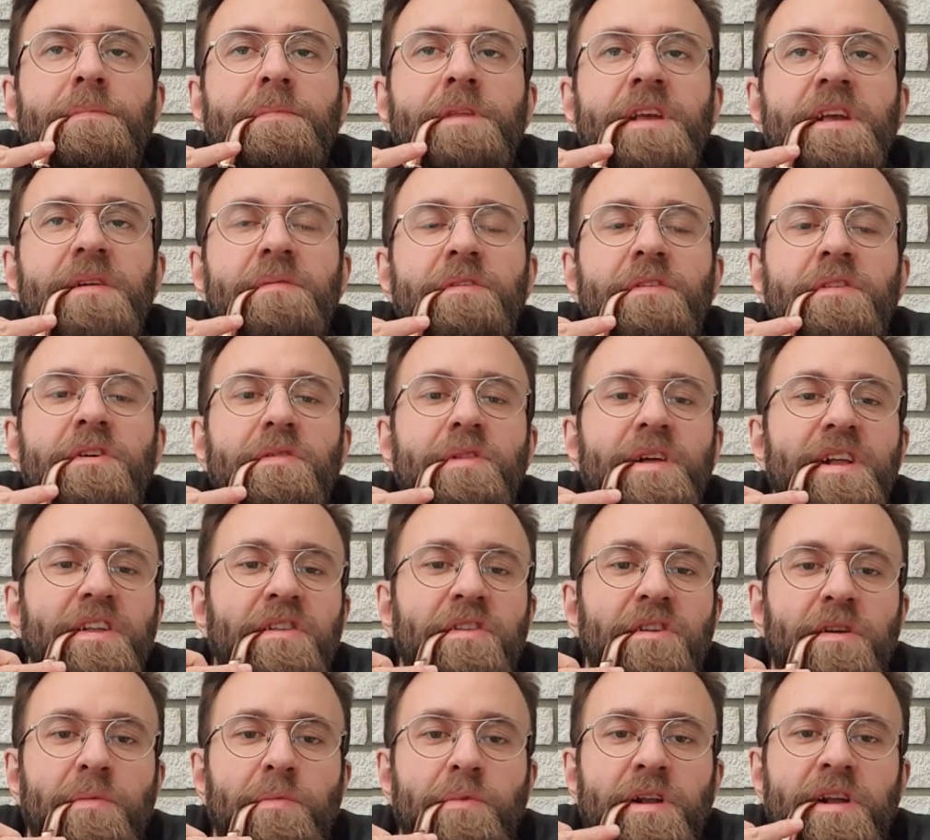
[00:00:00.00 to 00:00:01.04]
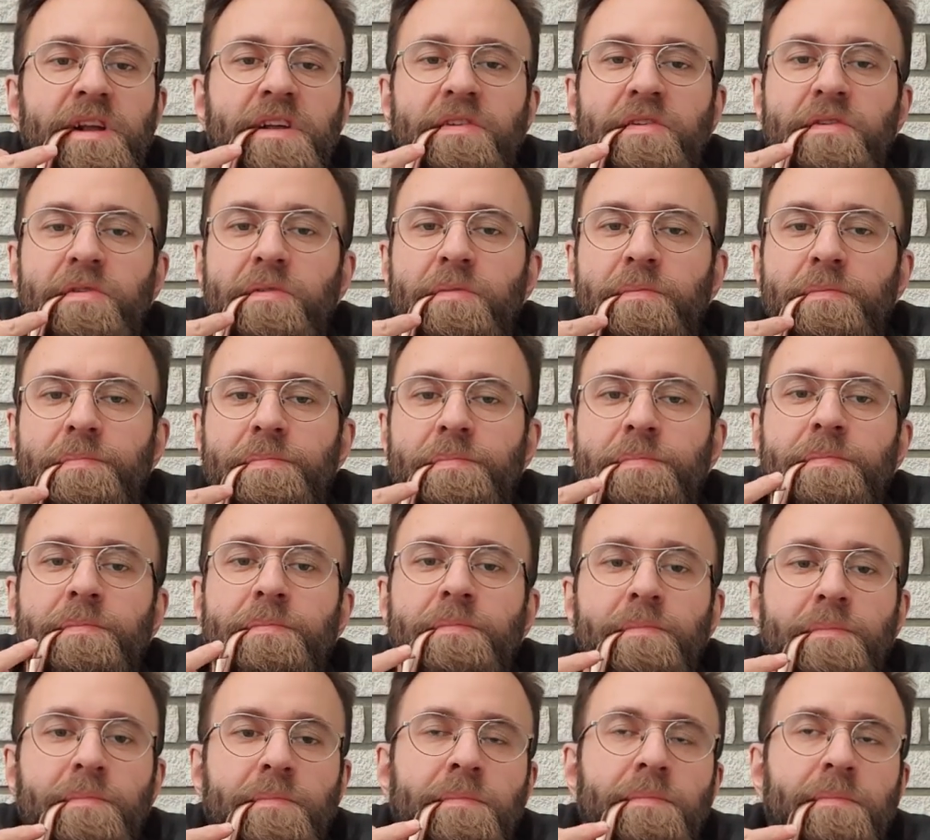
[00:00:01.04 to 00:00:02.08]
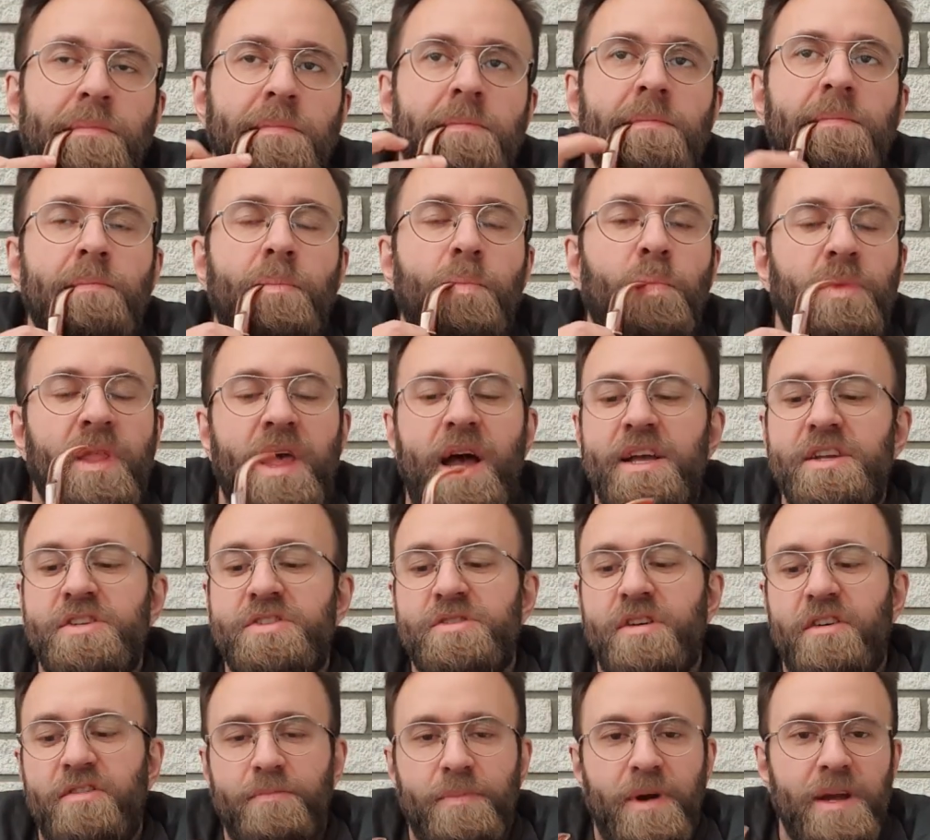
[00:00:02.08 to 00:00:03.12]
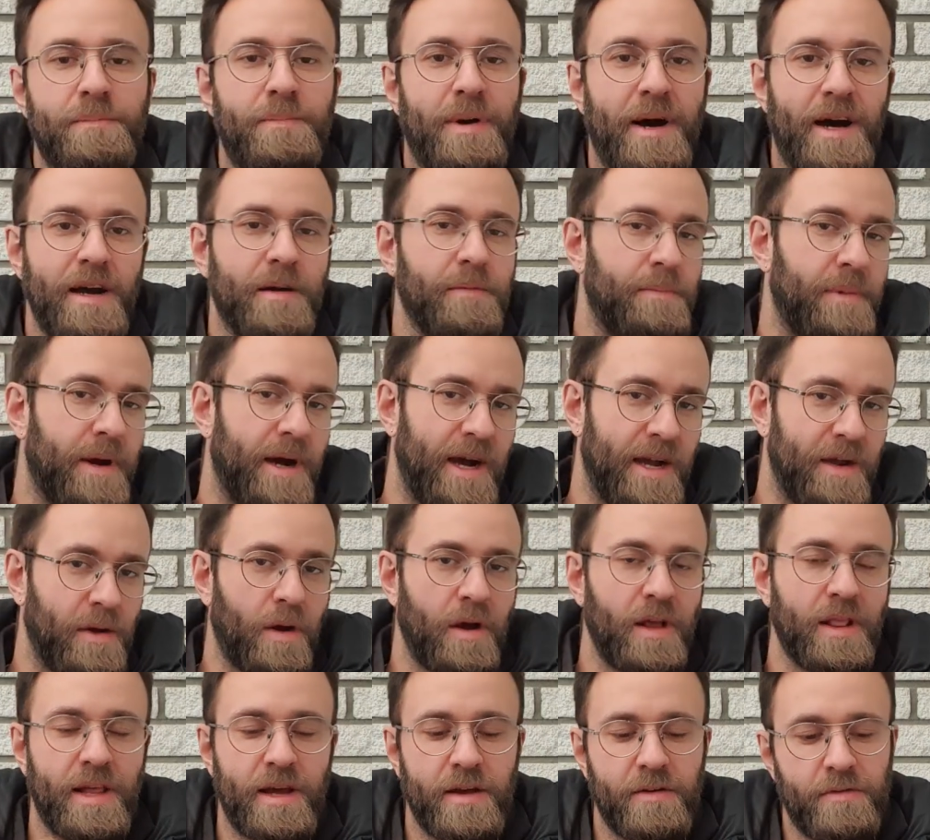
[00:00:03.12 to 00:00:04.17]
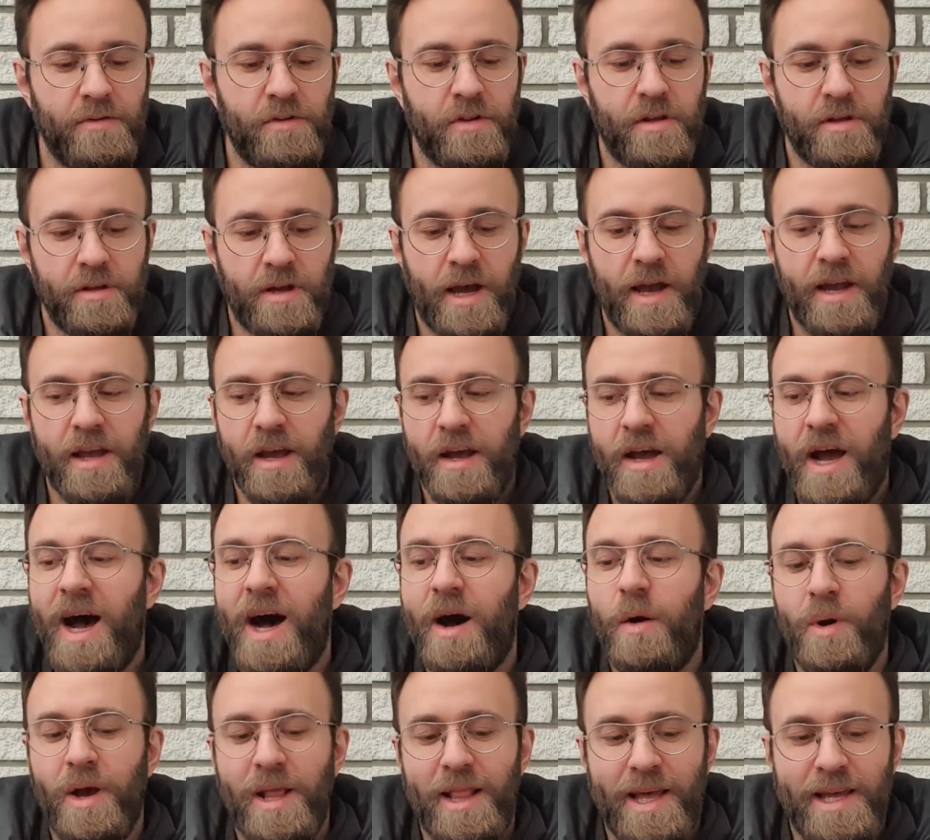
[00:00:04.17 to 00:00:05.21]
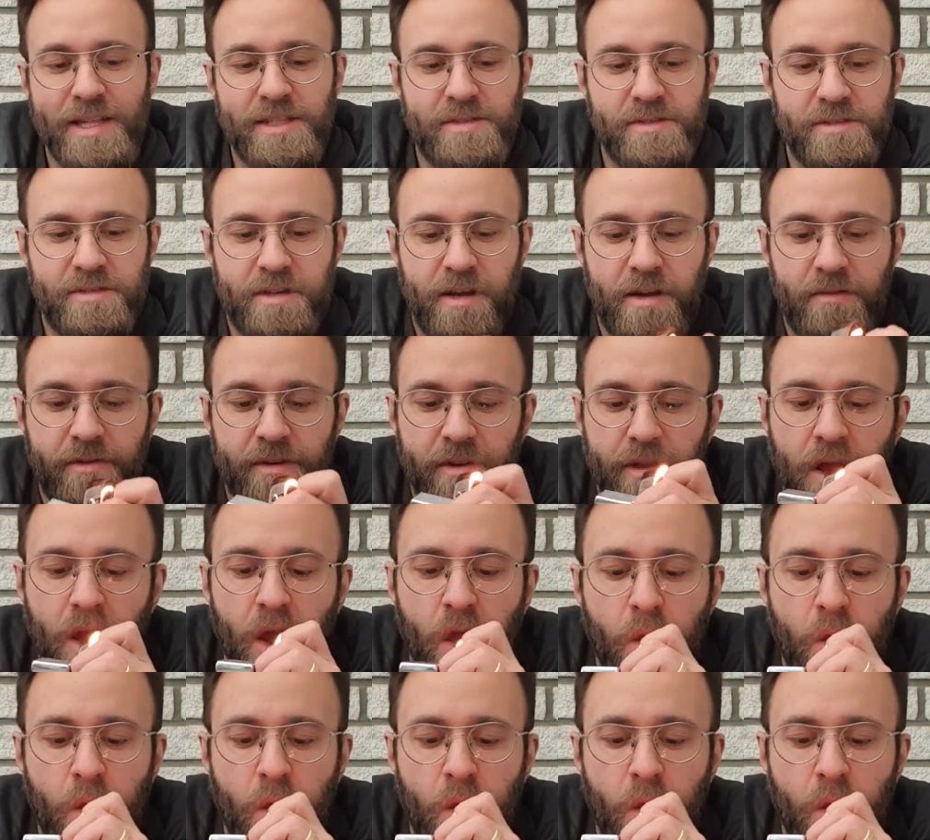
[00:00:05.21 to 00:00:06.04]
Even though that's not what I do. I stuff my pipe how I like to stuff it.